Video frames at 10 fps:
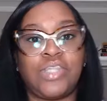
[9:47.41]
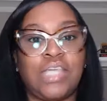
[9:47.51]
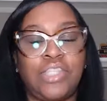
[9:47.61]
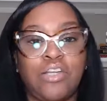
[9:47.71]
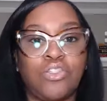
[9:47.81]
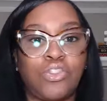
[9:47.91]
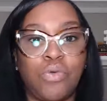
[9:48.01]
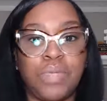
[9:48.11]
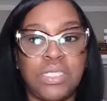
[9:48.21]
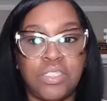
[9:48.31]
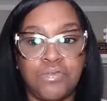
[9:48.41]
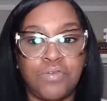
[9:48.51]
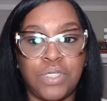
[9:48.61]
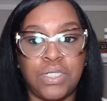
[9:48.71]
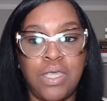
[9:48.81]
Like there are so many
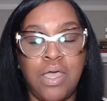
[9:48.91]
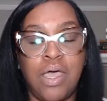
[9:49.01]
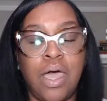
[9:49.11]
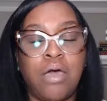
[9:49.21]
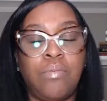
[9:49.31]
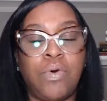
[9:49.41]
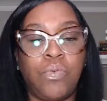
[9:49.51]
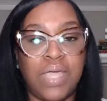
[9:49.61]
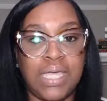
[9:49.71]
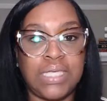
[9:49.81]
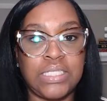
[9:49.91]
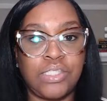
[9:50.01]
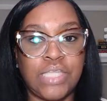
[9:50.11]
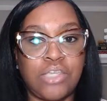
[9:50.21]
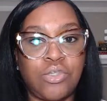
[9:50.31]
different
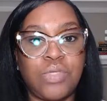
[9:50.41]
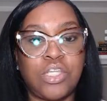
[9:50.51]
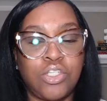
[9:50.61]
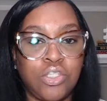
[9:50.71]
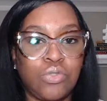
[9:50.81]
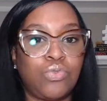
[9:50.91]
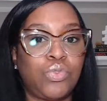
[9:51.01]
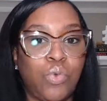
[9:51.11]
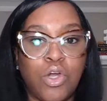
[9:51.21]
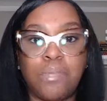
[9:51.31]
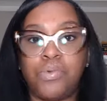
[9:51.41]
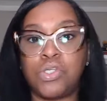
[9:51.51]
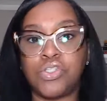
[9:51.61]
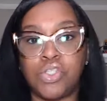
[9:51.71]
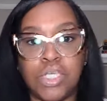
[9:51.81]
ways that you can use
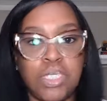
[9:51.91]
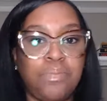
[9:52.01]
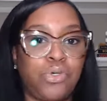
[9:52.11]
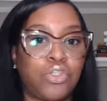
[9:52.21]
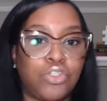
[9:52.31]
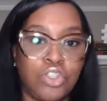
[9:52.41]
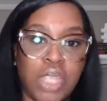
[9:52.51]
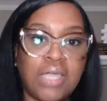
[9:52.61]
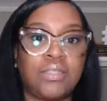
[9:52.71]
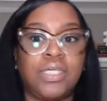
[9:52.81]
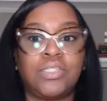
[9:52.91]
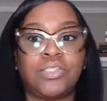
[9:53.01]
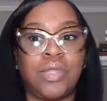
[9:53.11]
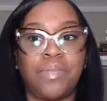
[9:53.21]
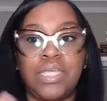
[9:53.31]
workbooks, ebooks,
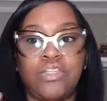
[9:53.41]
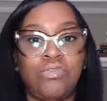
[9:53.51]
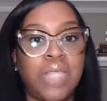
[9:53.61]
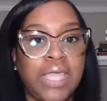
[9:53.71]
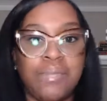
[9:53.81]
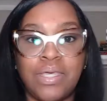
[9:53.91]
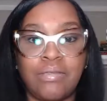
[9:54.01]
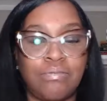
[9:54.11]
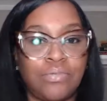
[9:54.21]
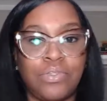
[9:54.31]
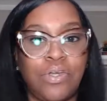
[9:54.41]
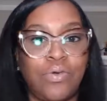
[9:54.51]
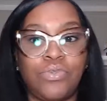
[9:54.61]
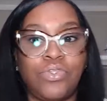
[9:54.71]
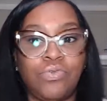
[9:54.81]
checklists. I mean, you name it,
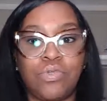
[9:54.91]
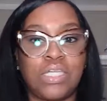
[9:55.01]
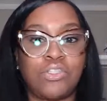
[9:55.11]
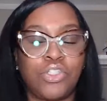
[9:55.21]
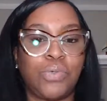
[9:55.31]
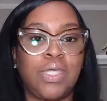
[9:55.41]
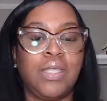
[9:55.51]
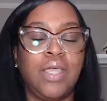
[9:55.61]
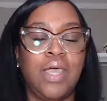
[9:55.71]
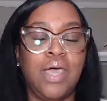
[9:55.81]
you can do it.